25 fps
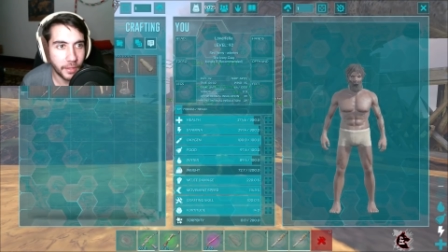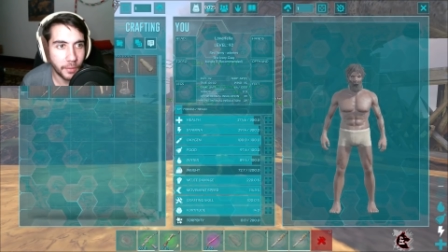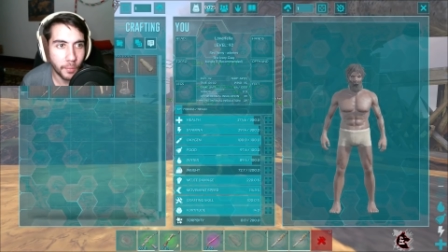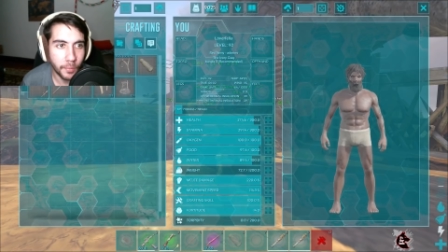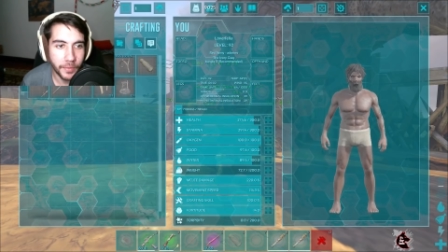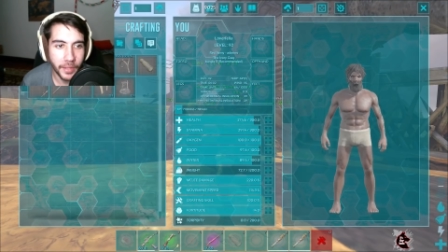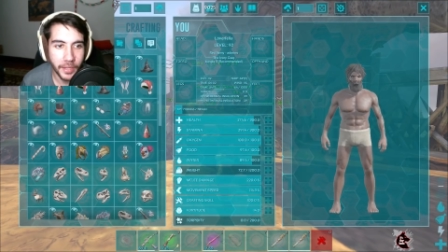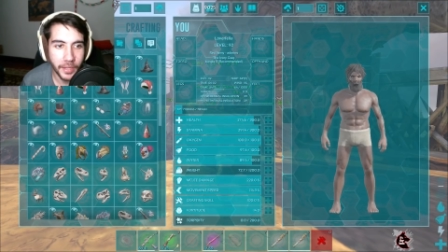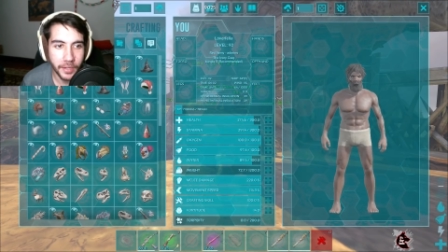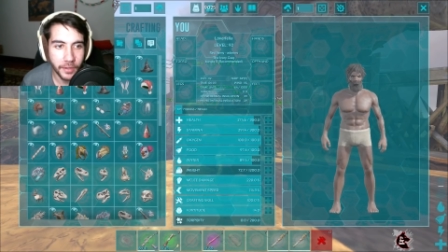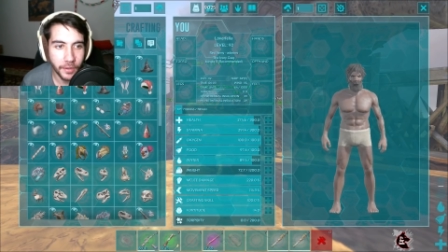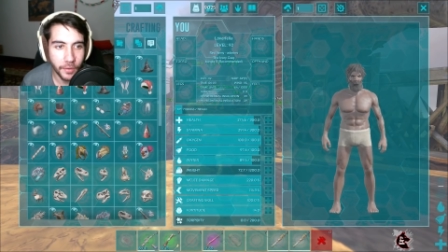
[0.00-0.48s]
They,
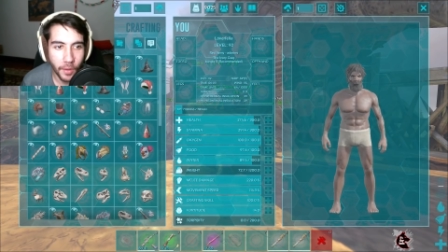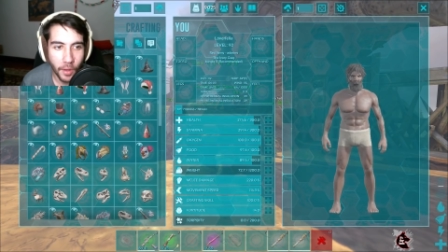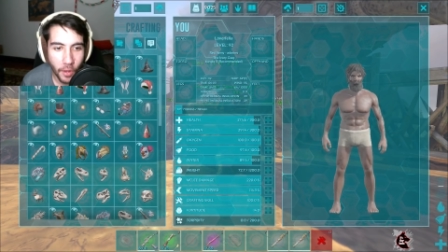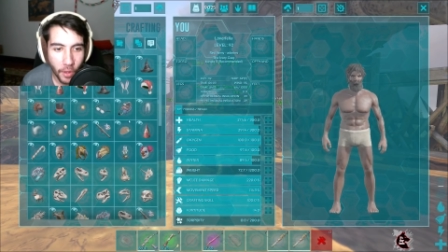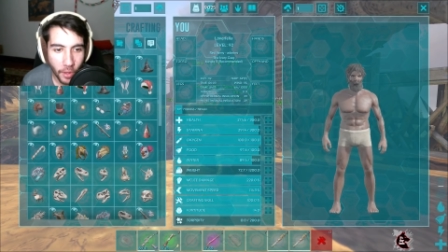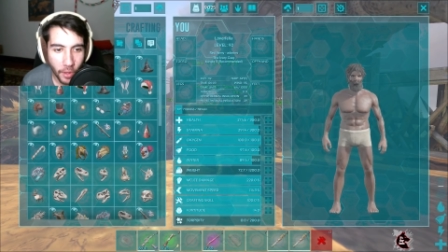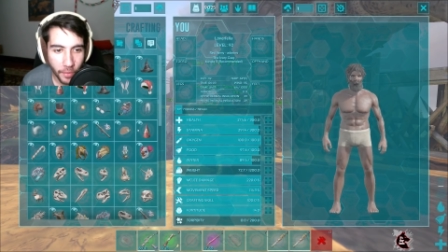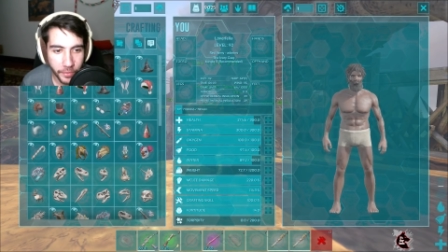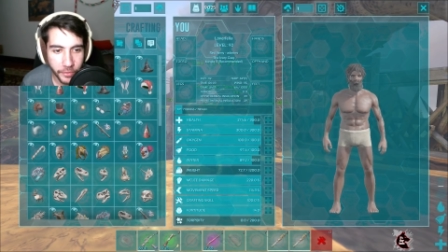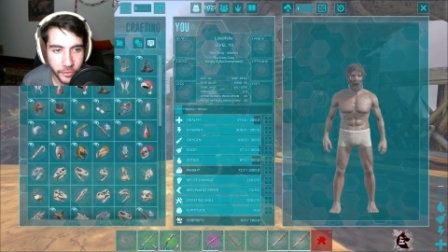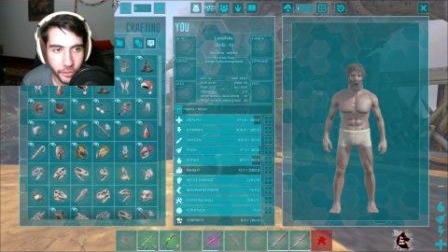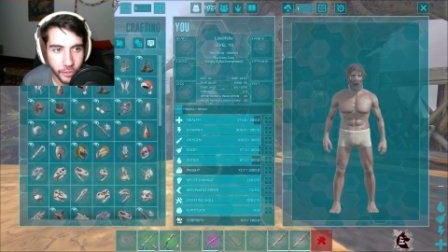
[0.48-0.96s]
they know
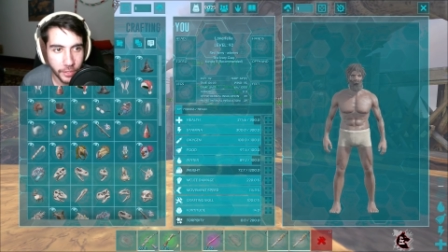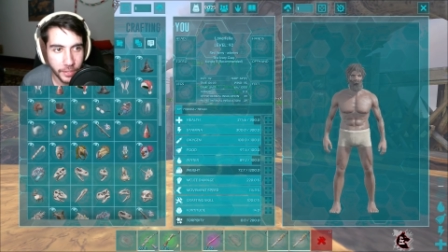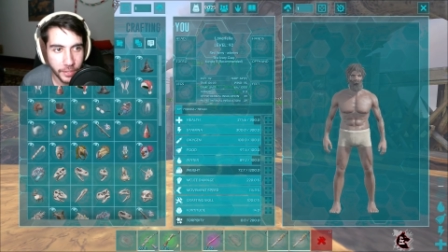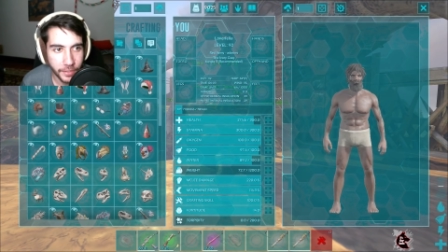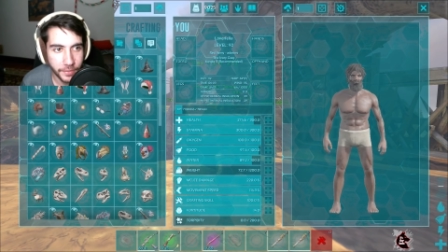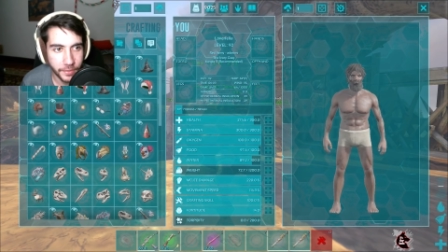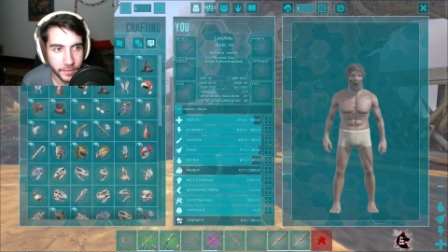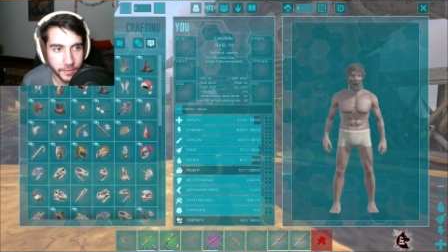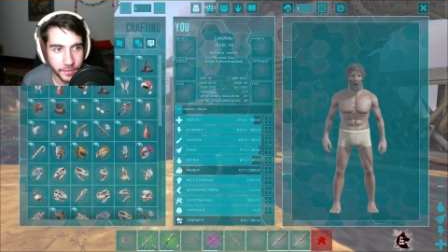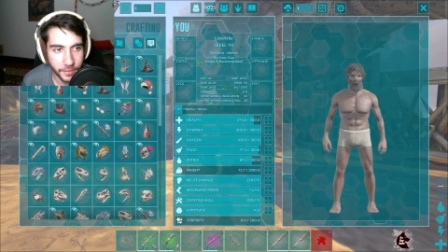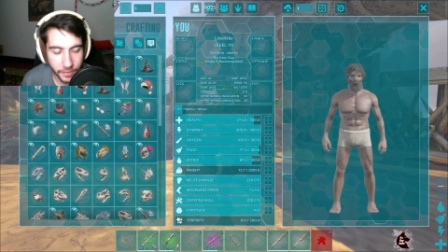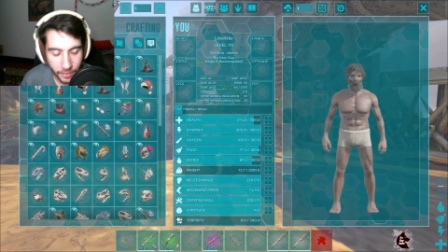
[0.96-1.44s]
all the
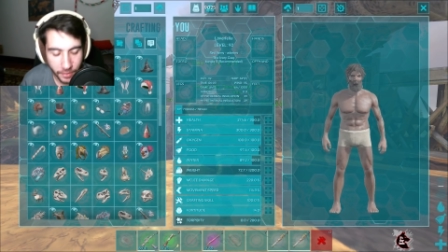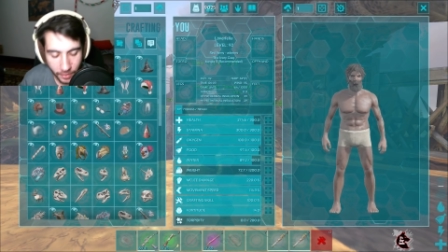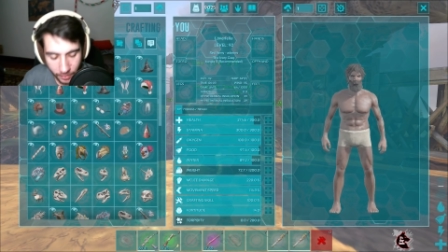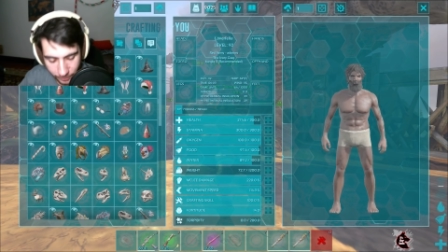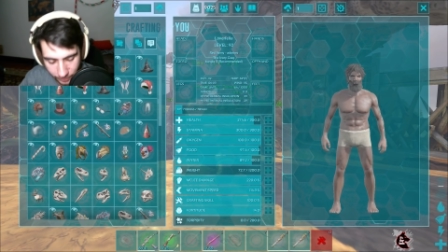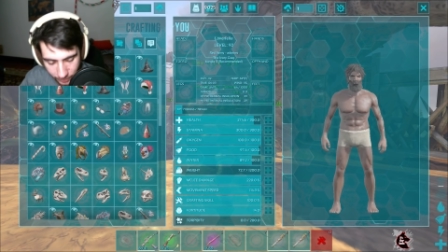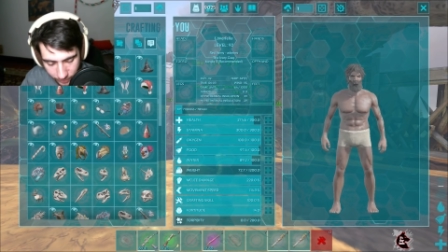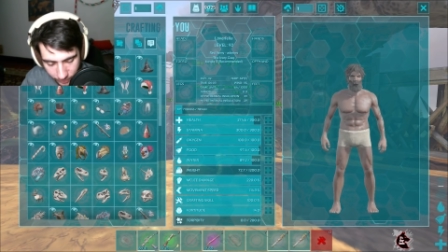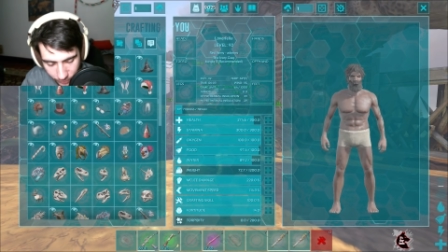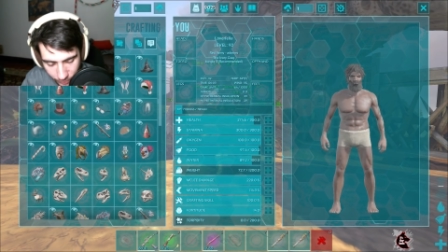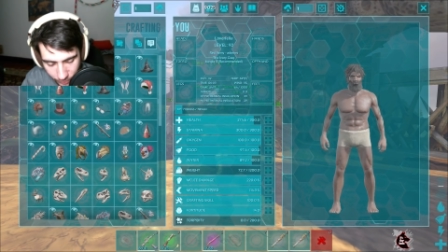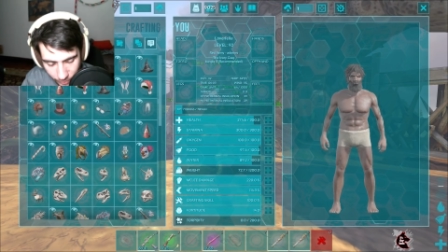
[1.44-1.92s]
tricks and
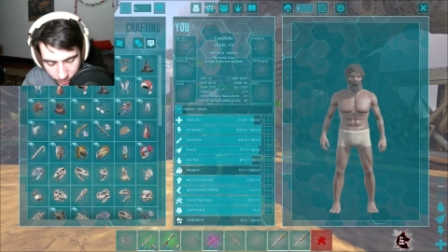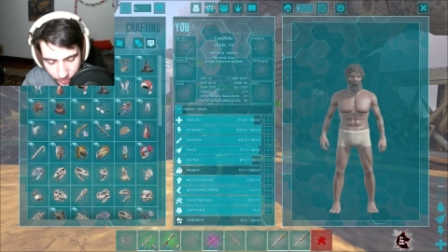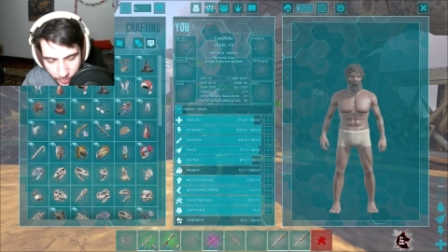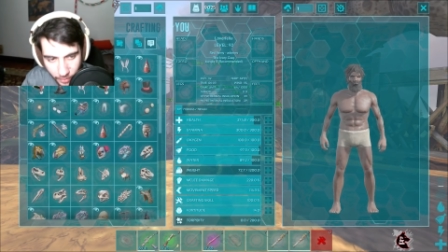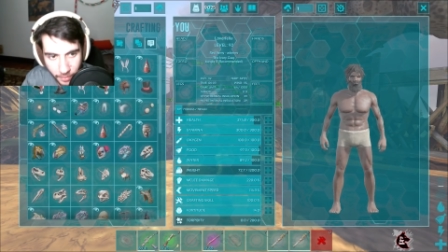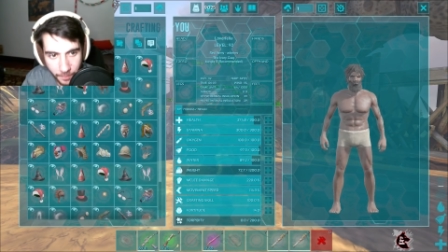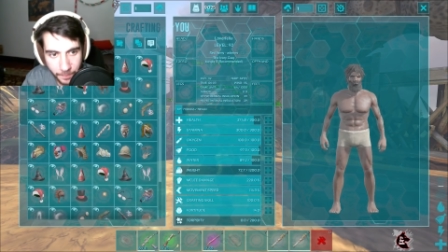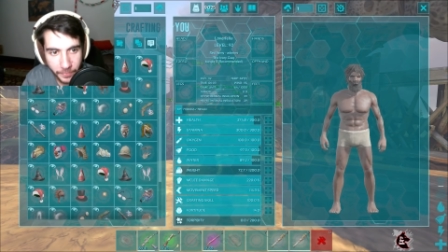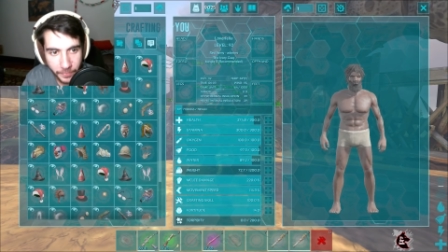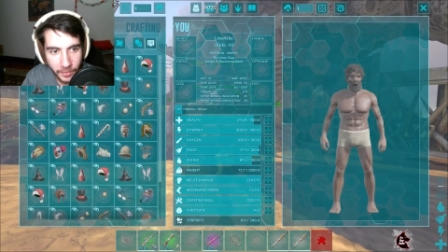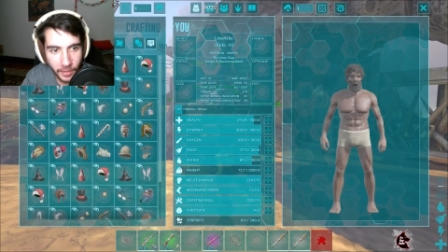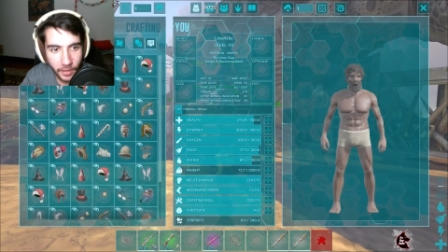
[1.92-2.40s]
stuff. And so,
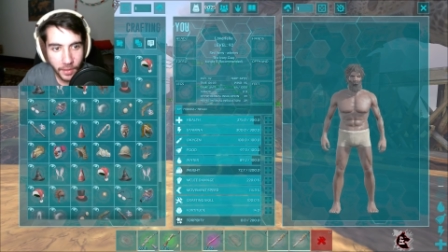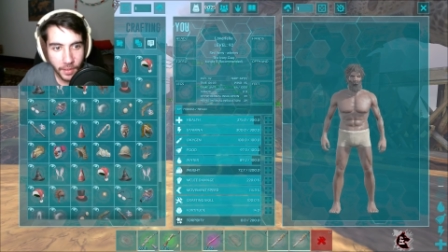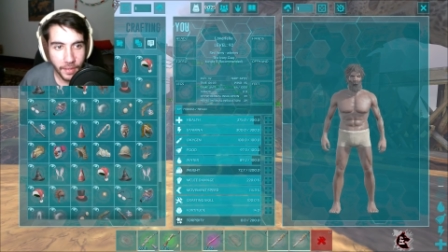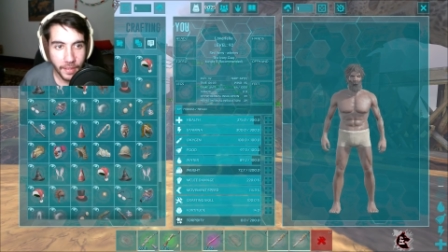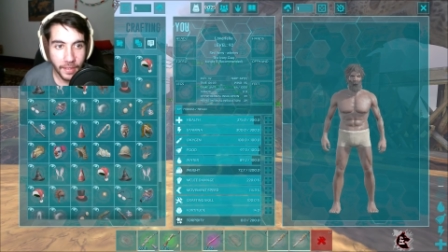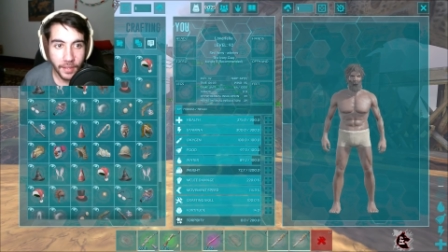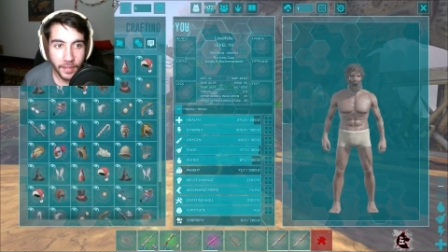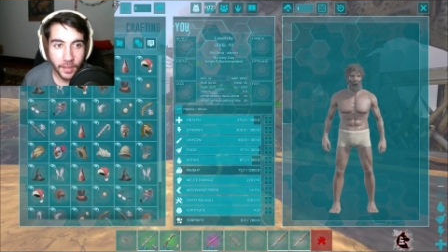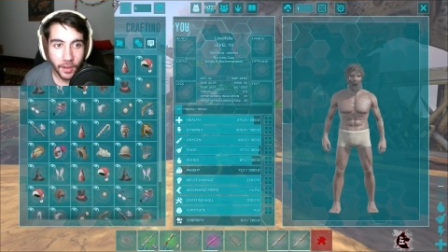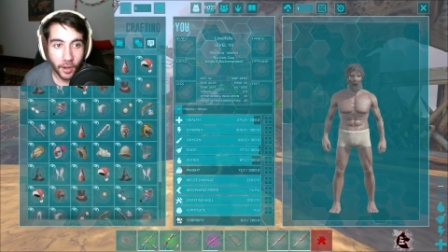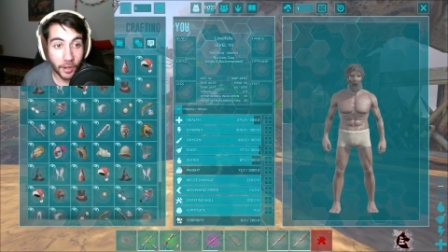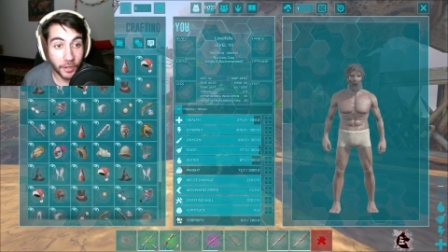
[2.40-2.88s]
um,
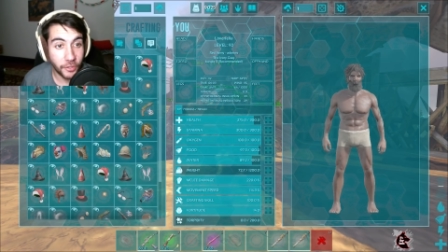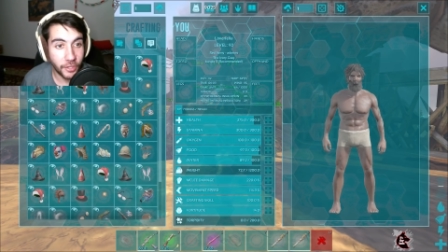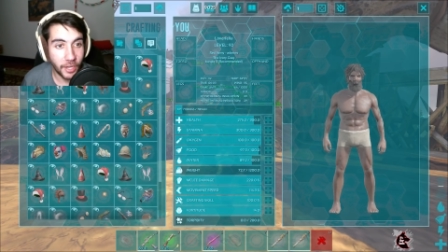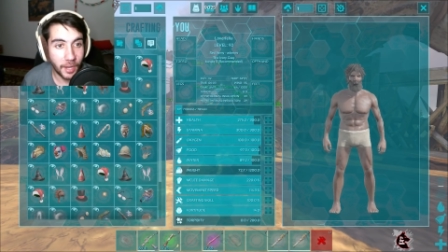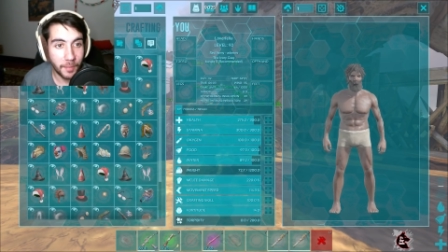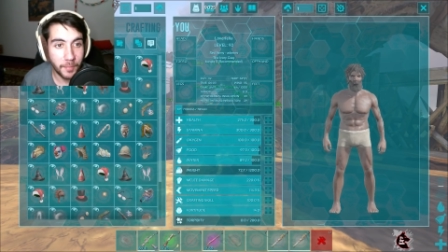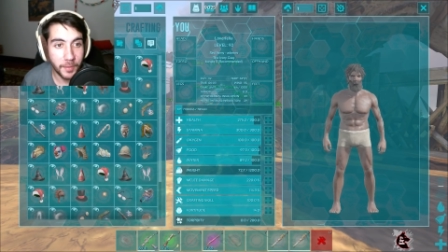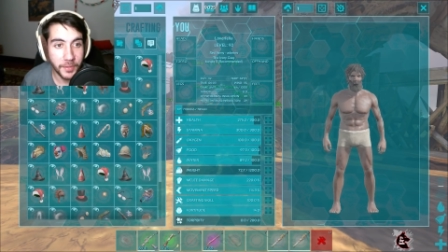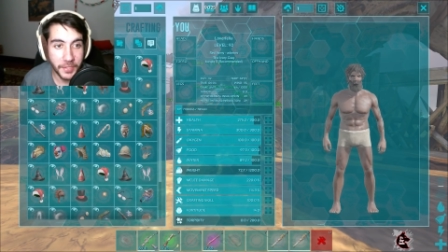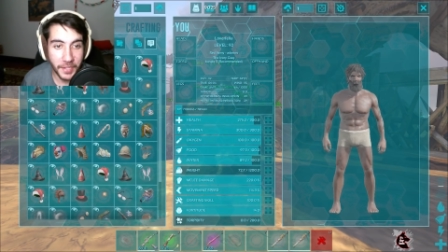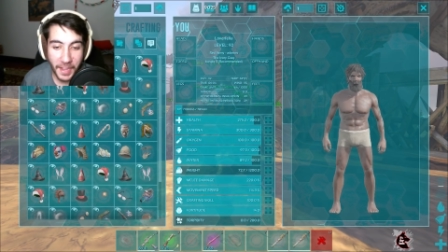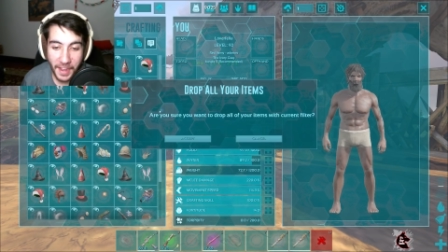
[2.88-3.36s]
our
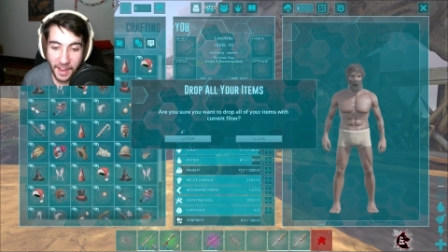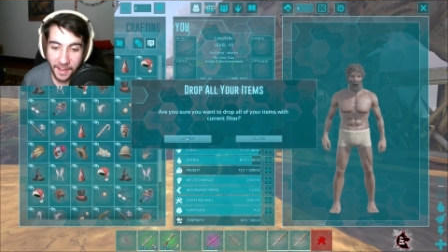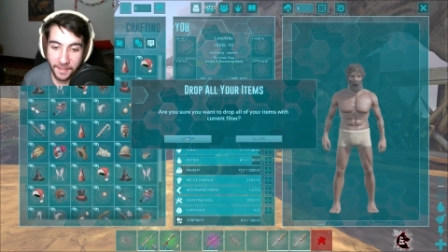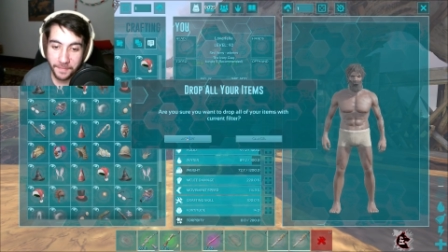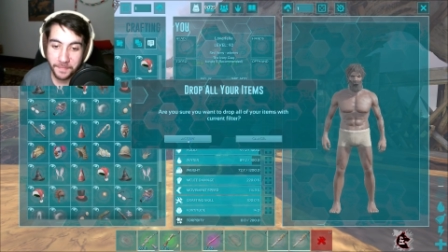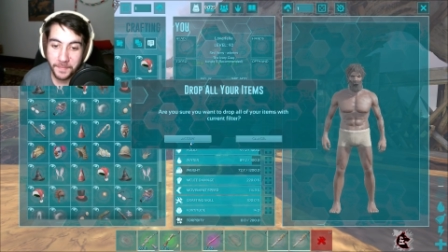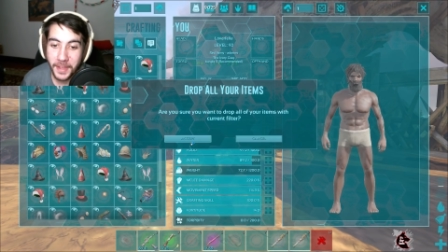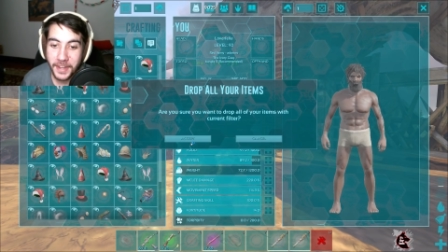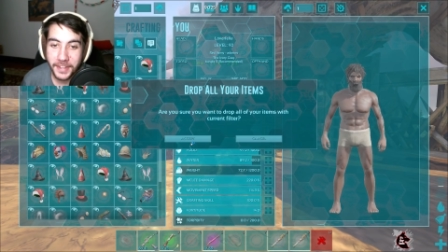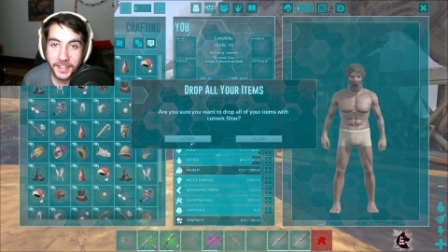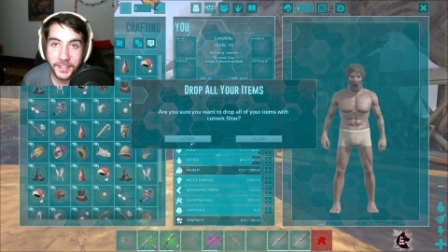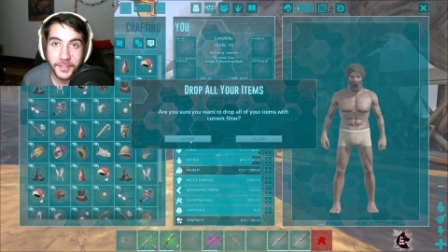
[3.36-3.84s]
tribe doesn't
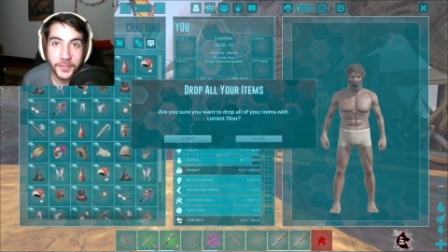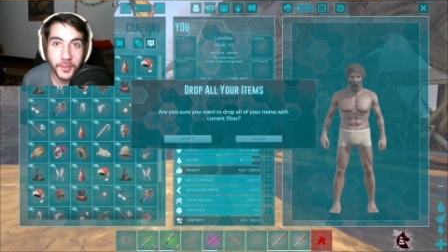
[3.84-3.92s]
have many.